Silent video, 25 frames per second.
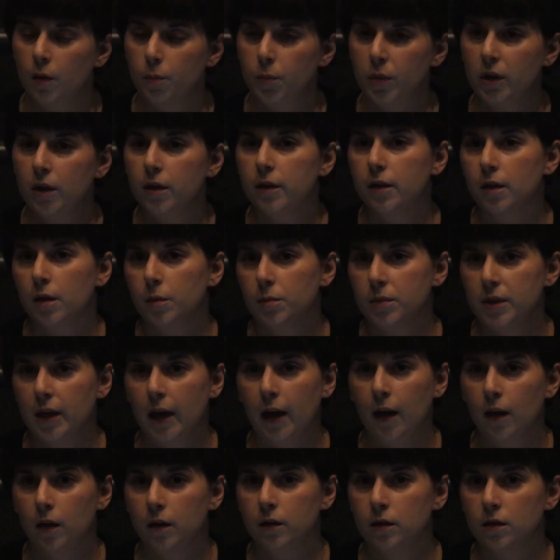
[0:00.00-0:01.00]
building up
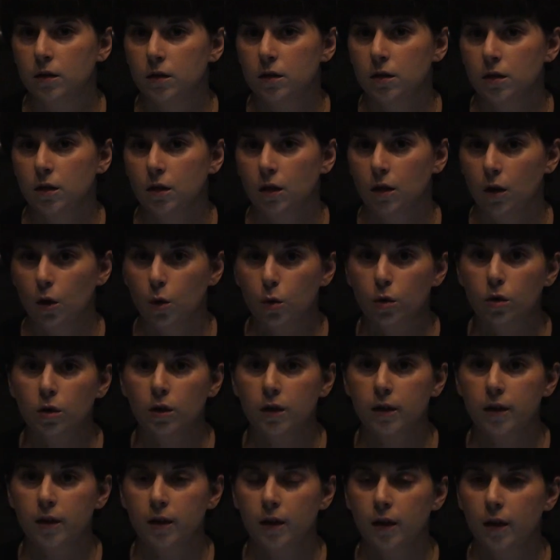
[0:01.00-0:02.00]
talent
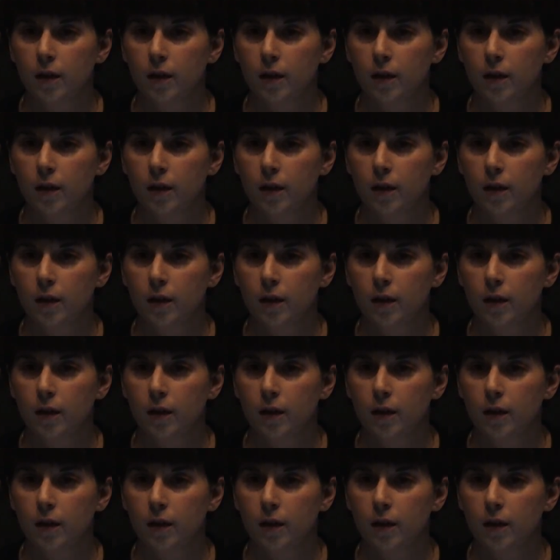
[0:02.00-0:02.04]
locally,